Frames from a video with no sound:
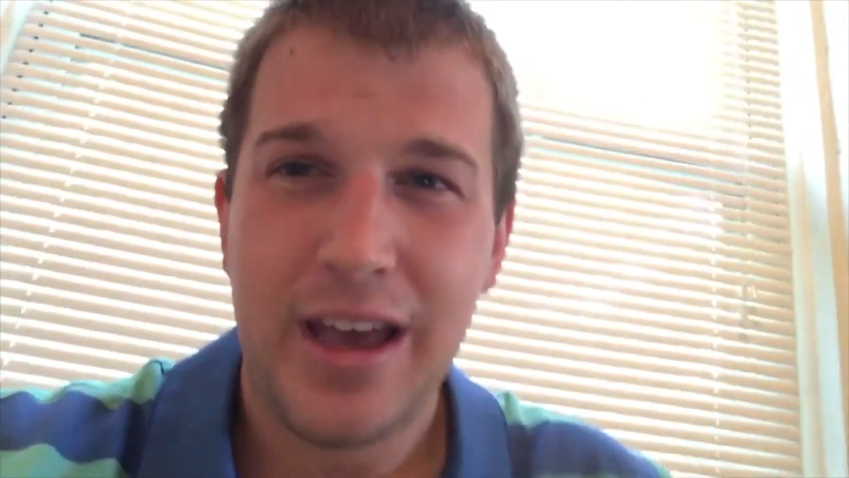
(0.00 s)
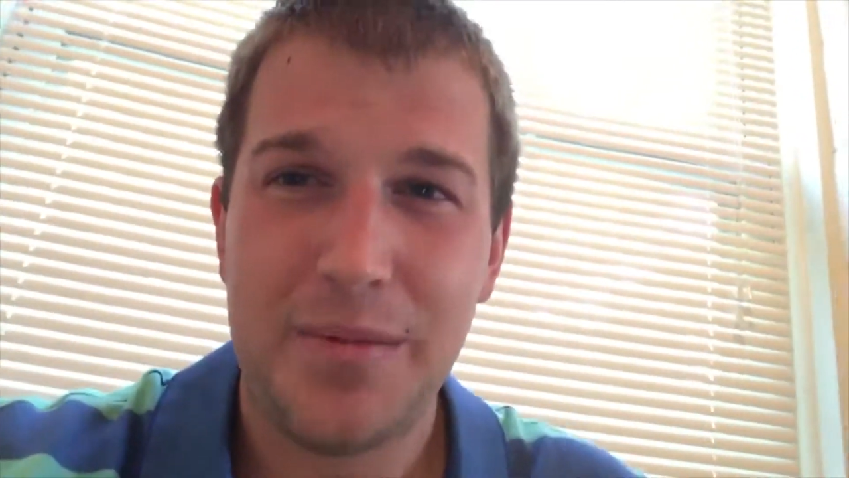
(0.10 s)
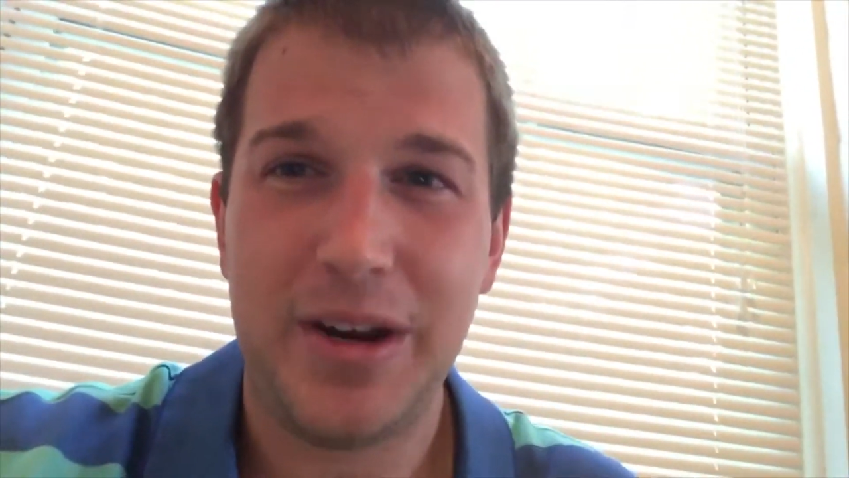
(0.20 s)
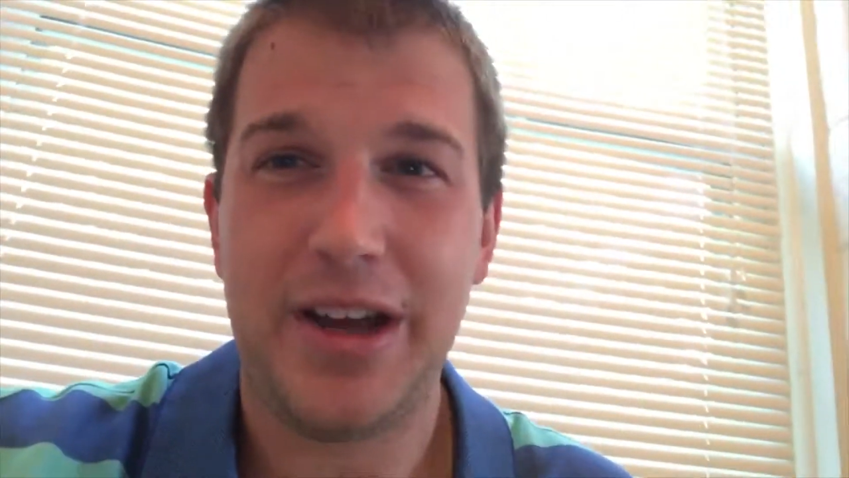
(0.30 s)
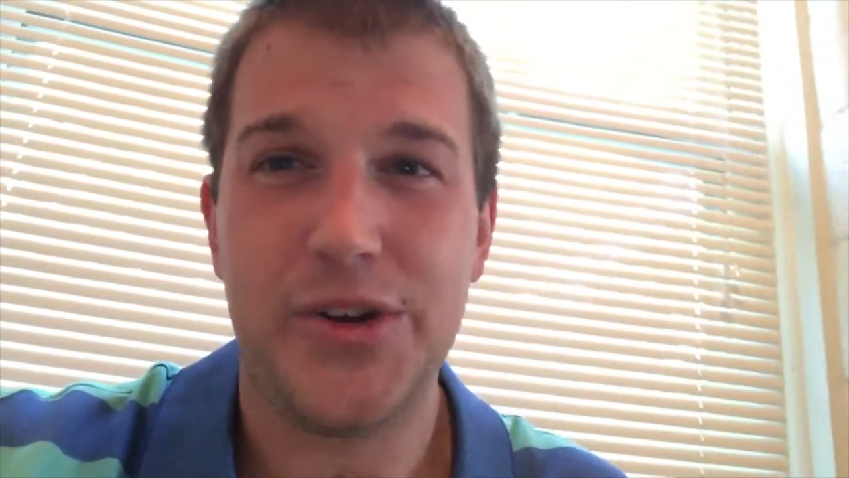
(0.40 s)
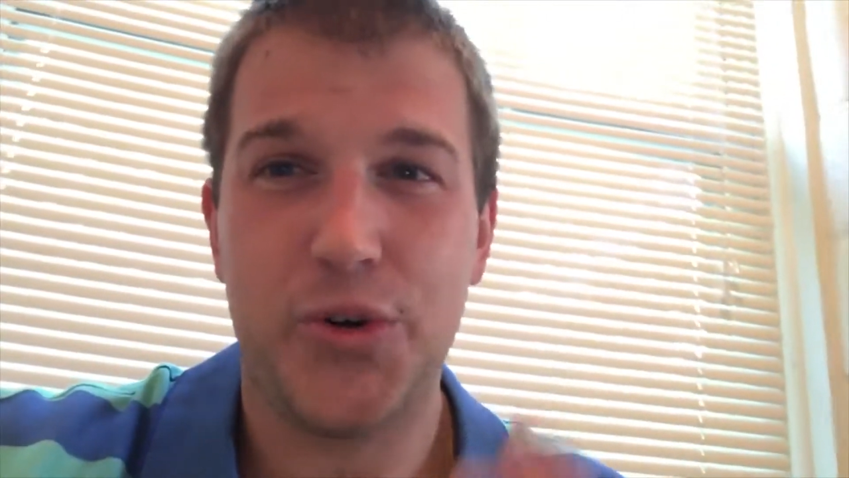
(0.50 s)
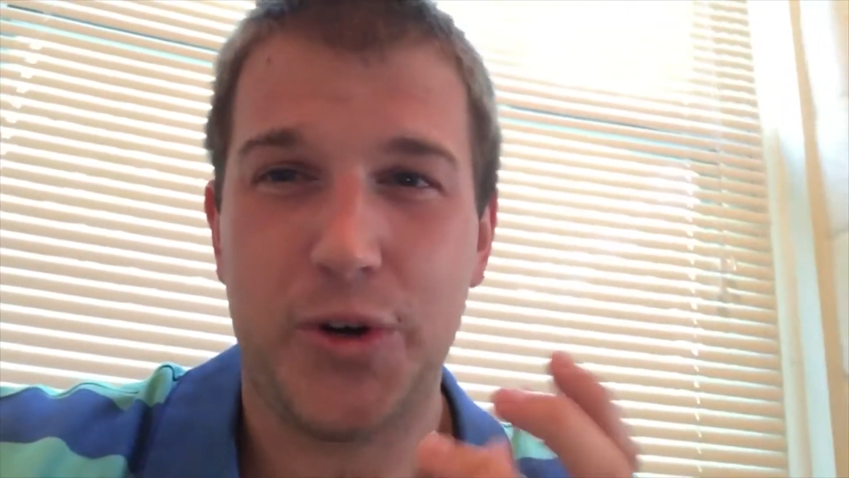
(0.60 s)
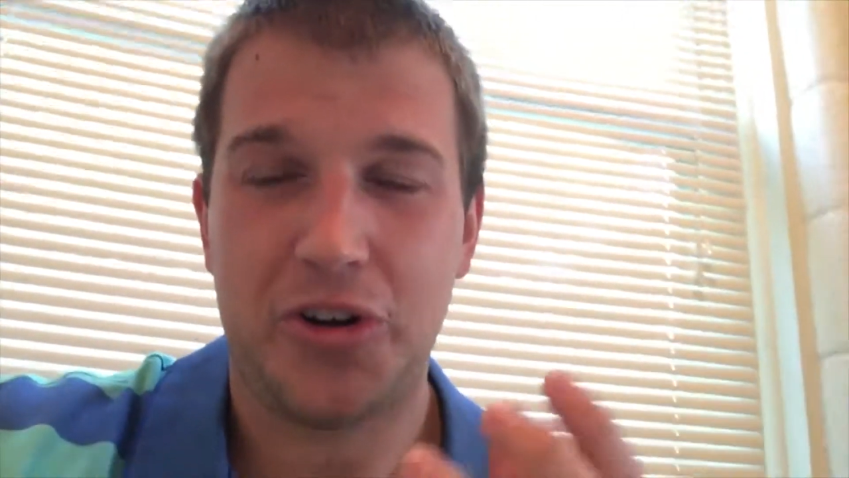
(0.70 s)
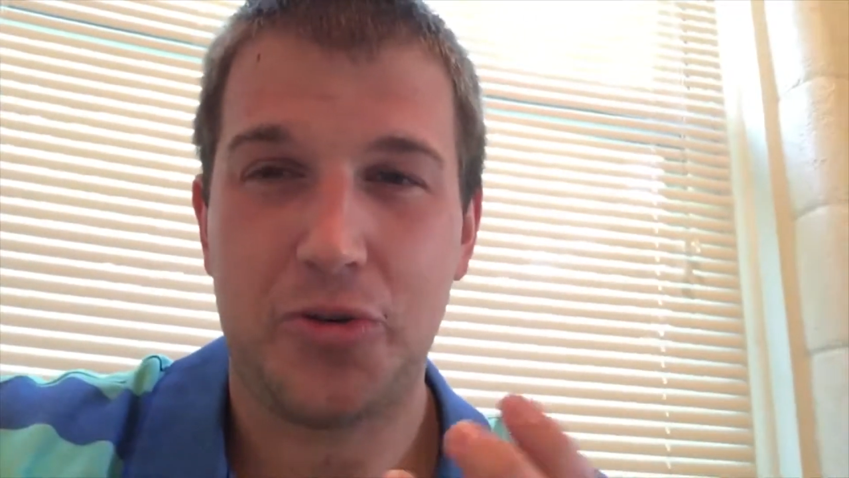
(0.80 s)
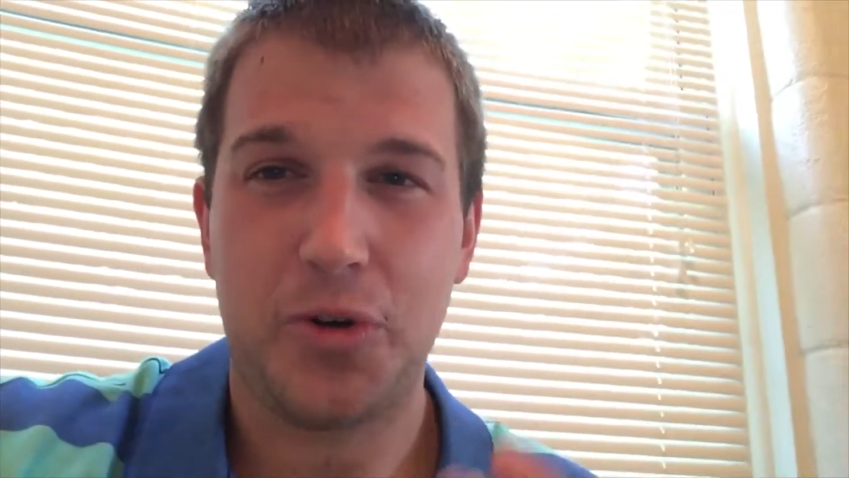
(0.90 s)
I mean, I enjoy
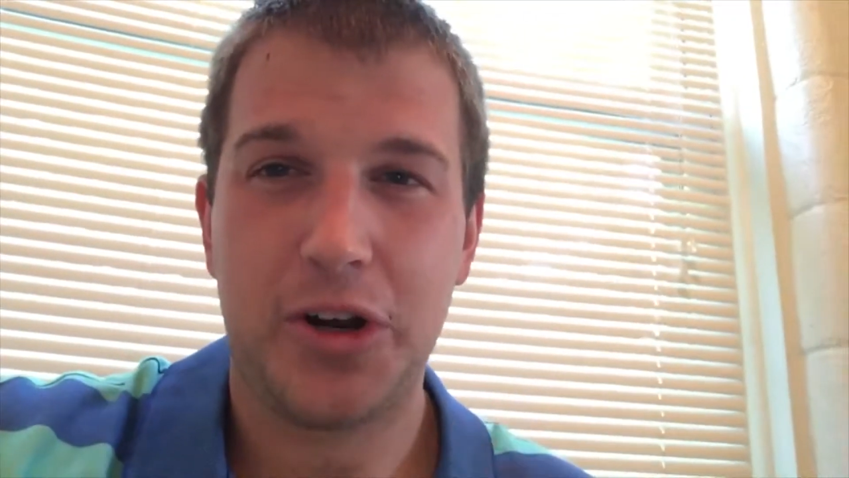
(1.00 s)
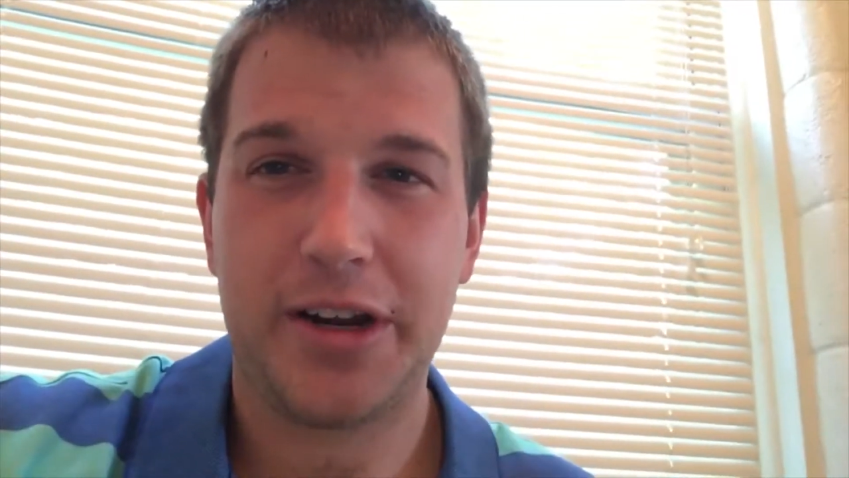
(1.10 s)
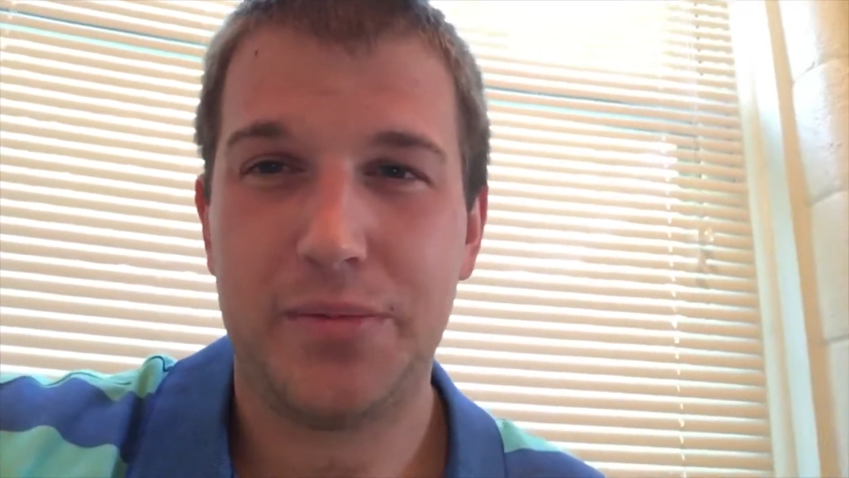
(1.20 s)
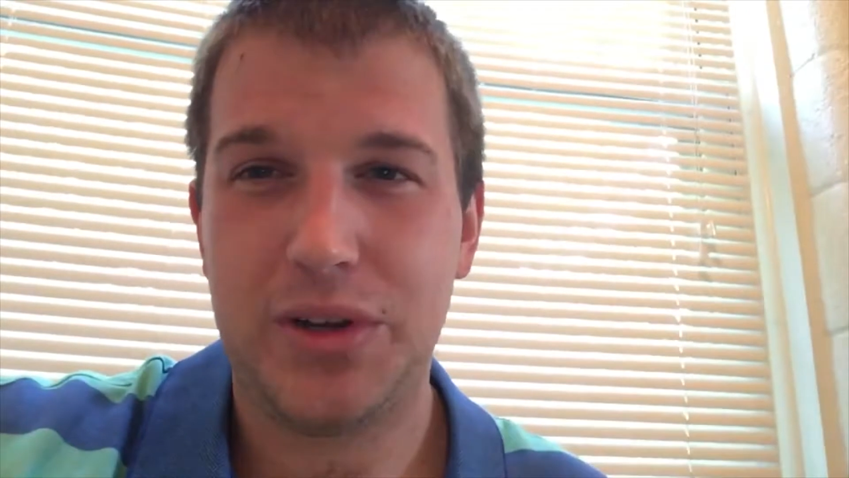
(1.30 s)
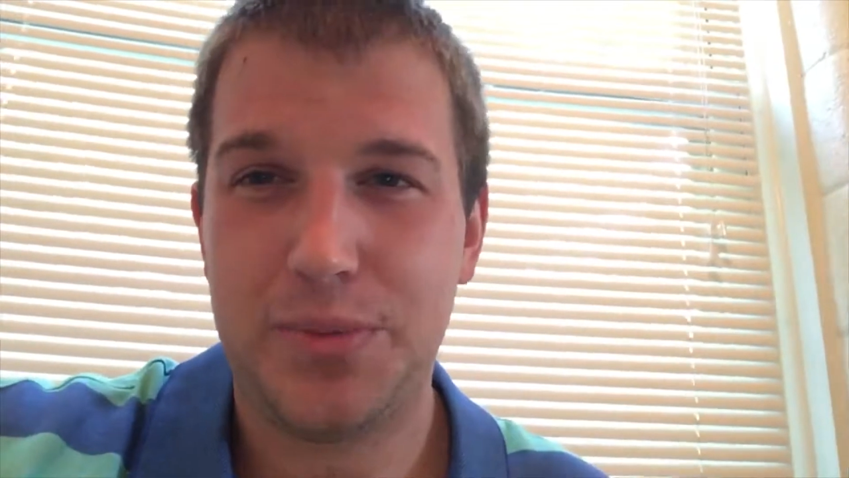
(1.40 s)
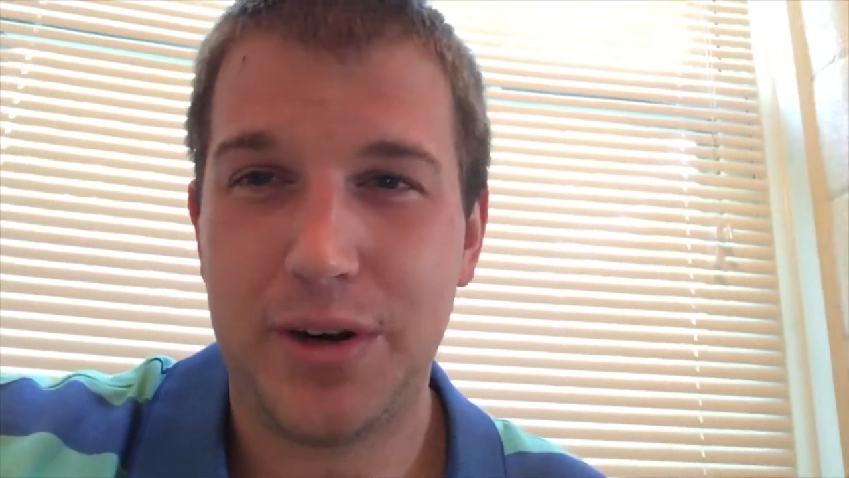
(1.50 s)
her work in Pitch